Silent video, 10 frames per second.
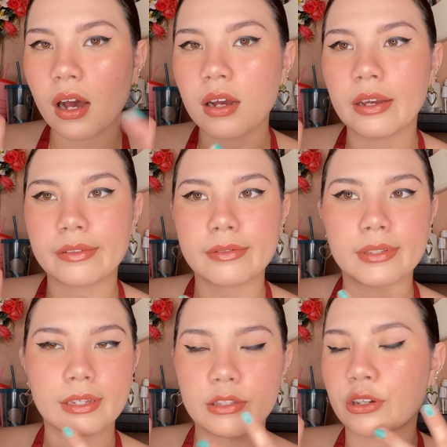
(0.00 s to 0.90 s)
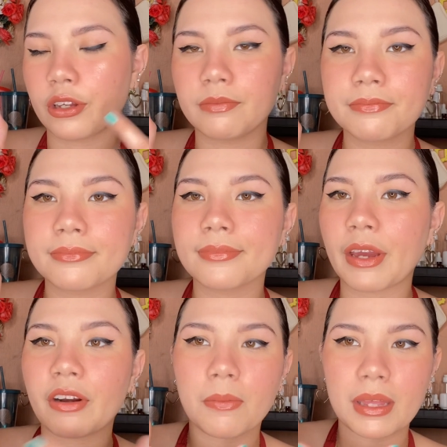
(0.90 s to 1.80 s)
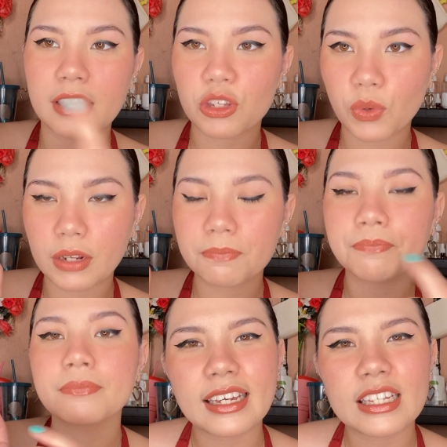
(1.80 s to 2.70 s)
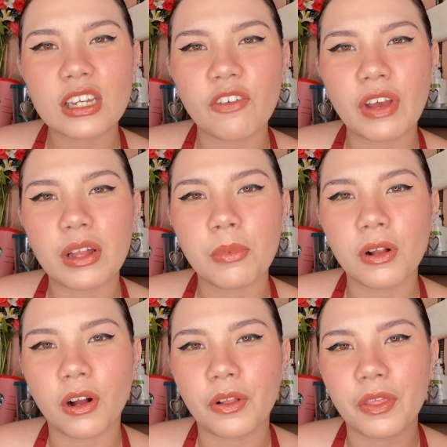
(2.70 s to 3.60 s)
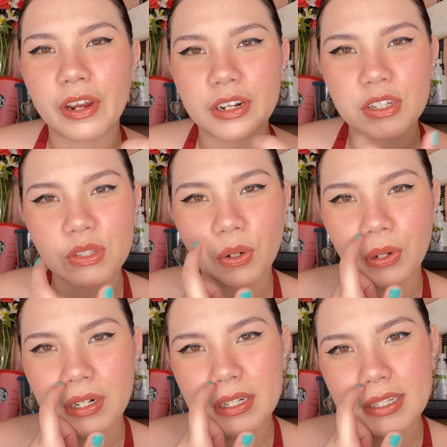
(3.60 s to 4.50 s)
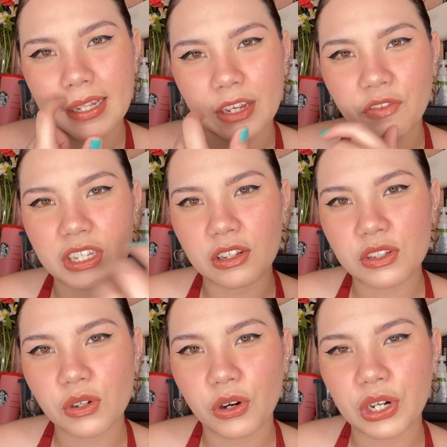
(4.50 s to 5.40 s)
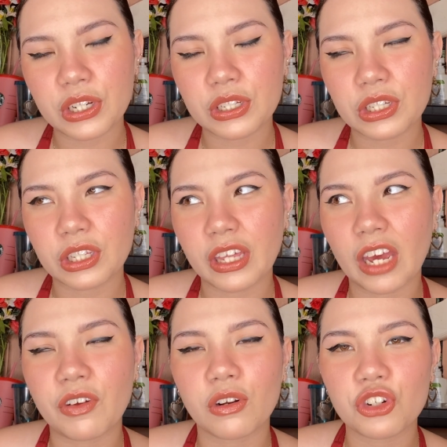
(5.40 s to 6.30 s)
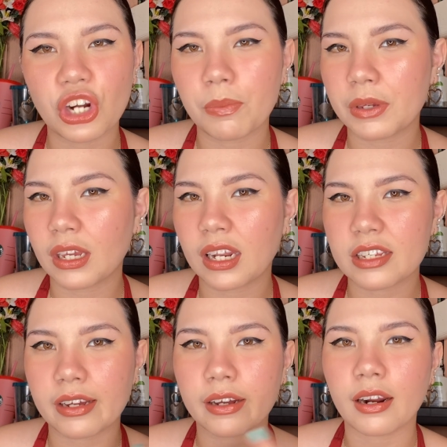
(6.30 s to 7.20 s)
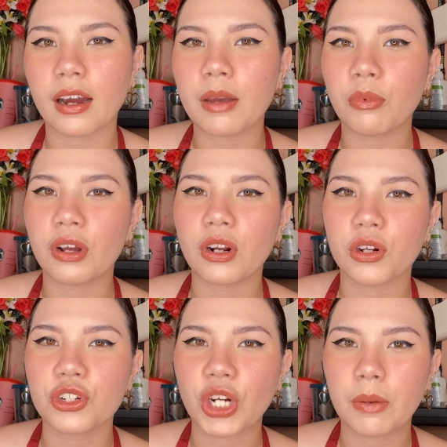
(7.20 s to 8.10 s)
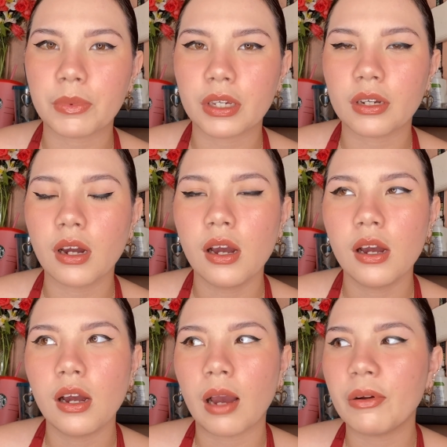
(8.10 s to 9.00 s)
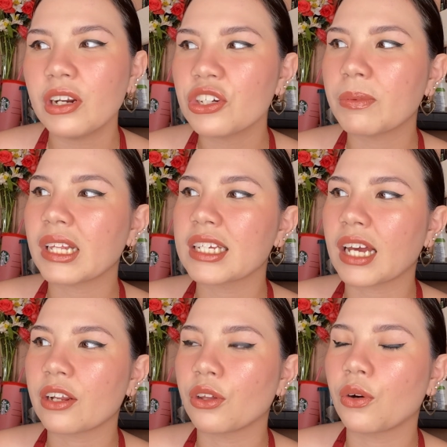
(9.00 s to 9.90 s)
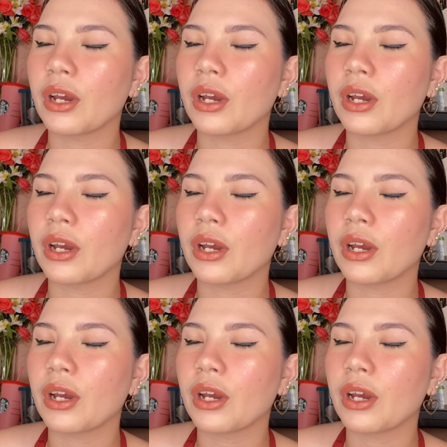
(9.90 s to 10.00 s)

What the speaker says: It's good. I recommend this one. It's available on their stores, like physical stores. They have it on Shopee and Lazada. I bought it on Shopee. I'm not really sure about Lazada though.